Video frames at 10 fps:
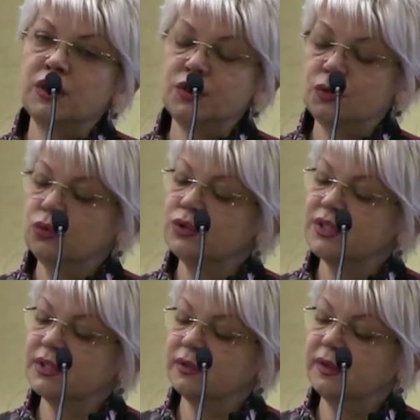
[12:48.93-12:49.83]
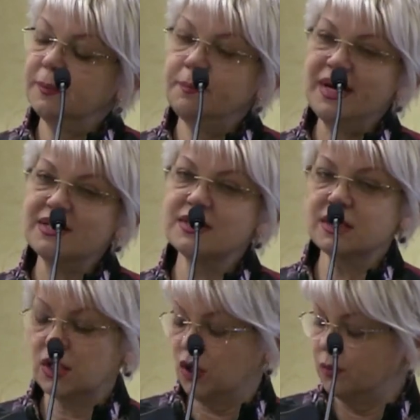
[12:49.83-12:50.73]
use the
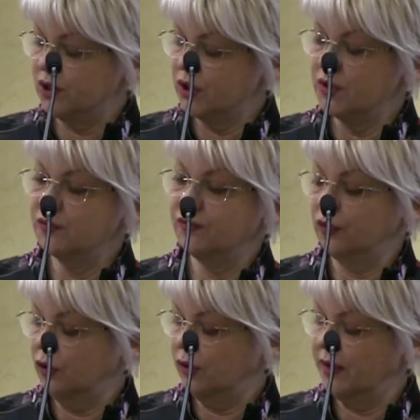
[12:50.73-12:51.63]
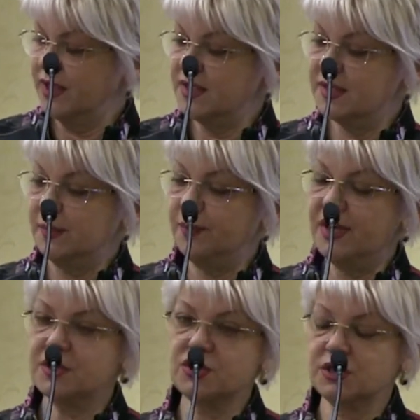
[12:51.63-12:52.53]
best option for his
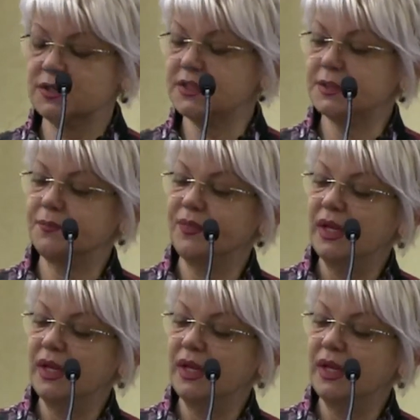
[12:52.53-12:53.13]
patients.